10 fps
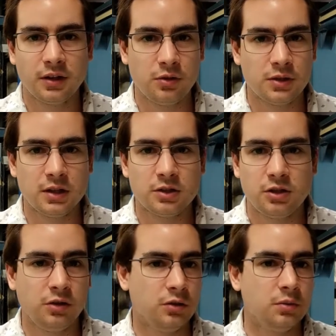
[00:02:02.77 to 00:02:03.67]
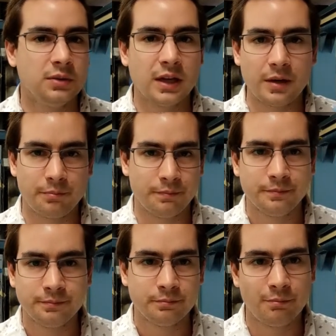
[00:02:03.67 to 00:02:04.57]
and use it to, say,
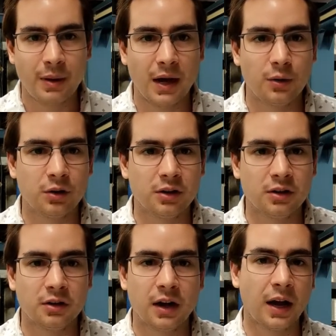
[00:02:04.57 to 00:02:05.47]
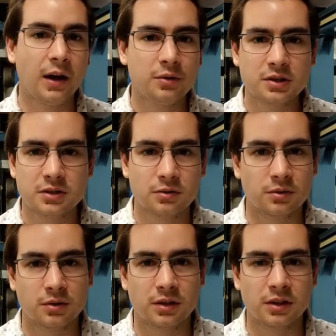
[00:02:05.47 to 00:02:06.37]
power a house
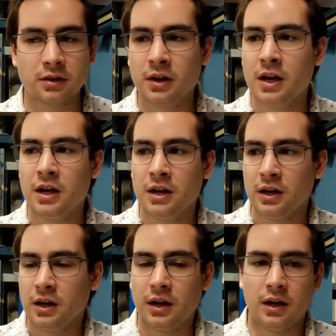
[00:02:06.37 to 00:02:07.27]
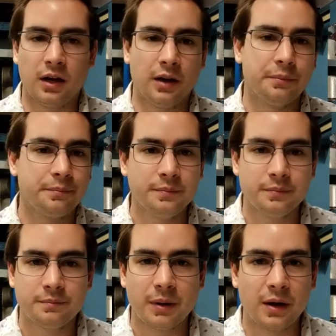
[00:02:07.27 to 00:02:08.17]
or uh,
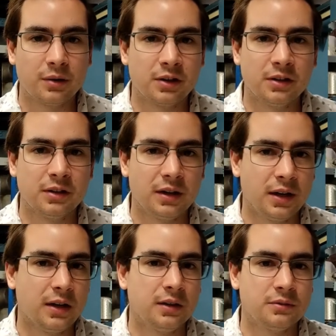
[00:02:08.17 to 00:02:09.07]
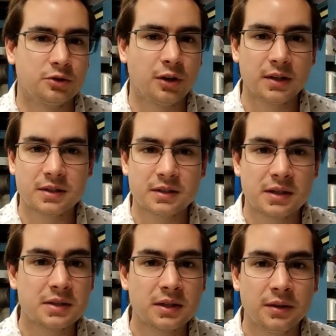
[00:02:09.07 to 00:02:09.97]
power a transit
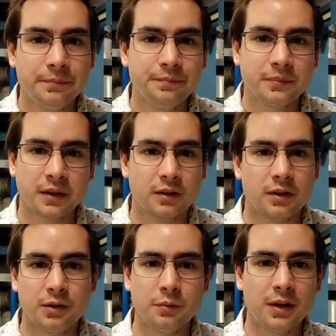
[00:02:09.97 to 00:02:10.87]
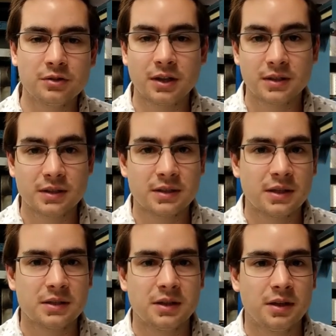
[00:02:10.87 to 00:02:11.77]
system, like a rail transit
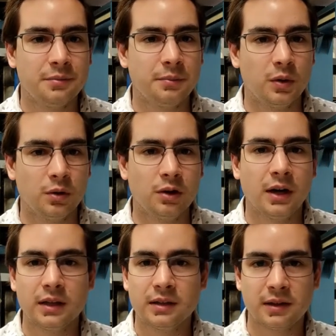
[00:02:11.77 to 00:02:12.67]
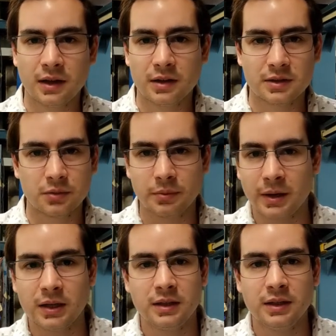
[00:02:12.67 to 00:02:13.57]
system, or anything else that we
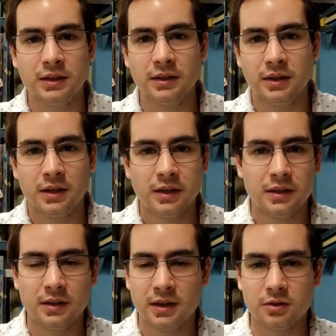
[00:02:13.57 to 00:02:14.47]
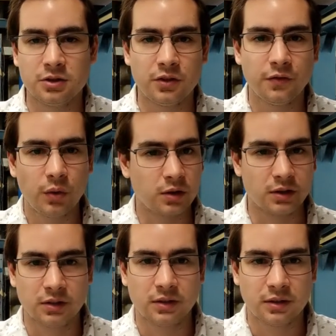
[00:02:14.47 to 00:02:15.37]
might need the energy
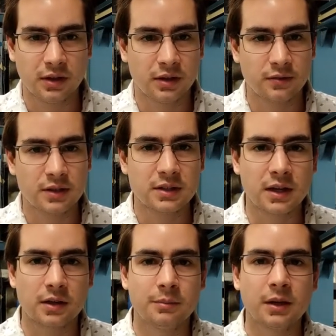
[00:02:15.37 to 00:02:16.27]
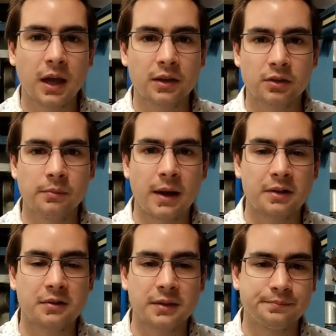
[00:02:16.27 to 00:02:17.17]
for. You can think of this like a mechanical
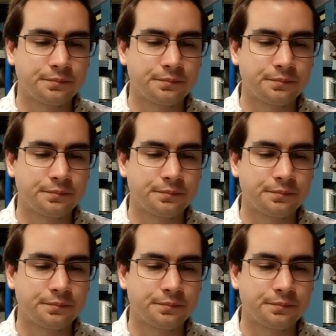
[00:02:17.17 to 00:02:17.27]
battery.